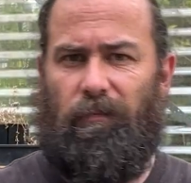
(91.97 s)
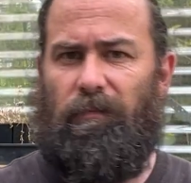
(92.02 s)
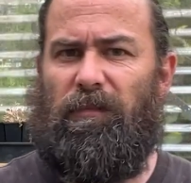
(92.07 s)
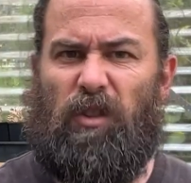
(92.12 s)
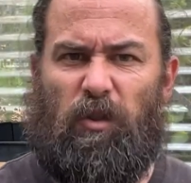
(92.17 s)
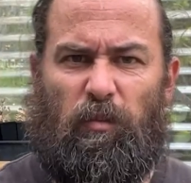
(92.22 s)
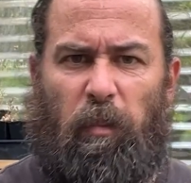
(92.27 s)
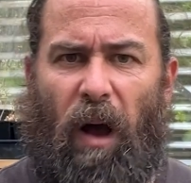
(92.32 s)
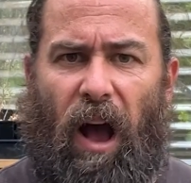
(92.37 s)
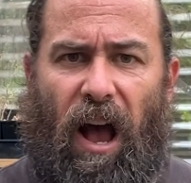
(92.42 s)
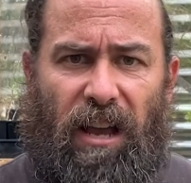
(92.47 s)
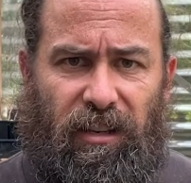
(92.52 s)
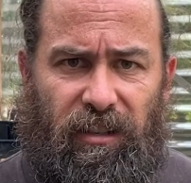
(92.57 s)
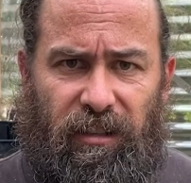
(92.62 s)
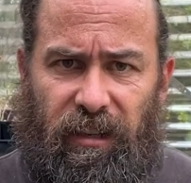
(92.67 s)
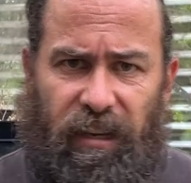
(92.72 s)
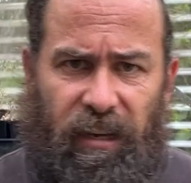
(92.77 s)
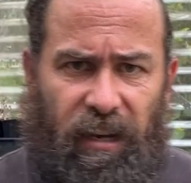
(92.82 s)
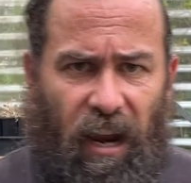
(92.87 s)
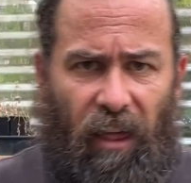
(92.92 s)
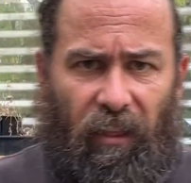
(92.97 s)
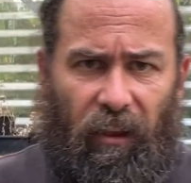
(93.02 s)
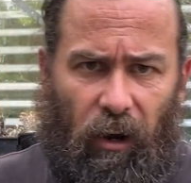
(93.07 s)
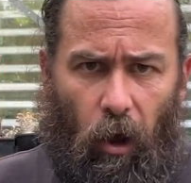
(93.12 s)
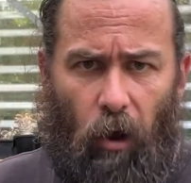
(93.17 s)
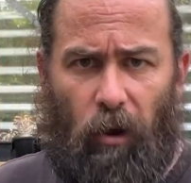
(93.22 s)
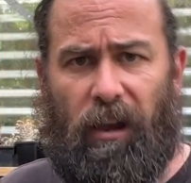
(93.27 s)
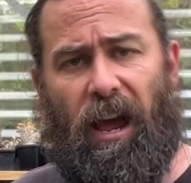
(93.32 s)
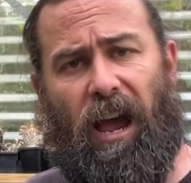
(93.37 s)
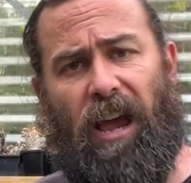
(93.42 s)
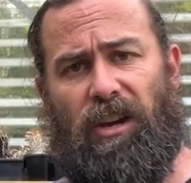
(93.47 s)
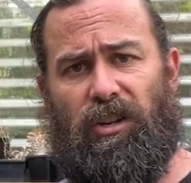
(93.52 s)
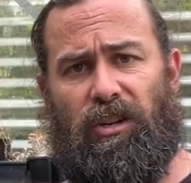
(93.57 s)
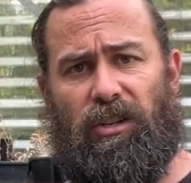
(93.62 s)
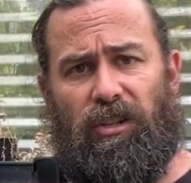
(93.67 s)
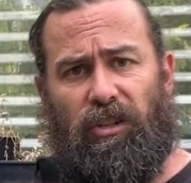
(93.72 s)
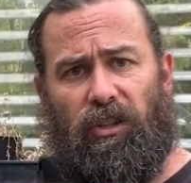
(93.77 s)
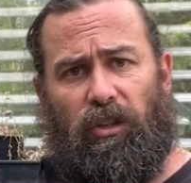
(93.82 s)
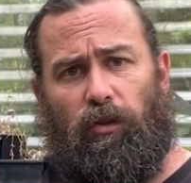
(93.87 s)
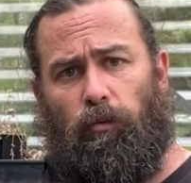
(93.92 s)
sparsely in other
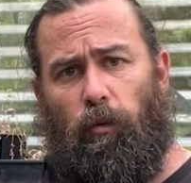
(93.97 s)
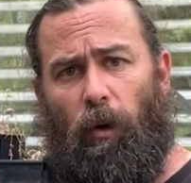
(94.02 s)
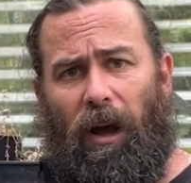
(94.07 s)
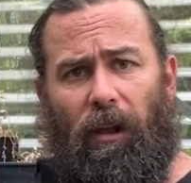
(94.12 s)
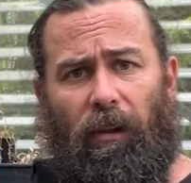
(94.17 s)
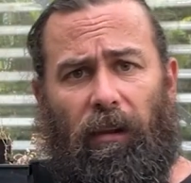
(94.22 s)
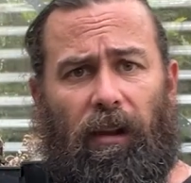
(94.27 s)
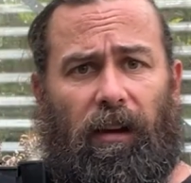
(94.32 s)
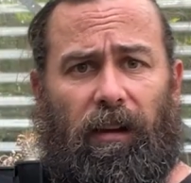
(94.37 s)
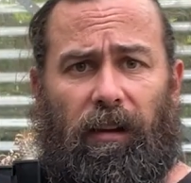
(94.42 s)
locations as well.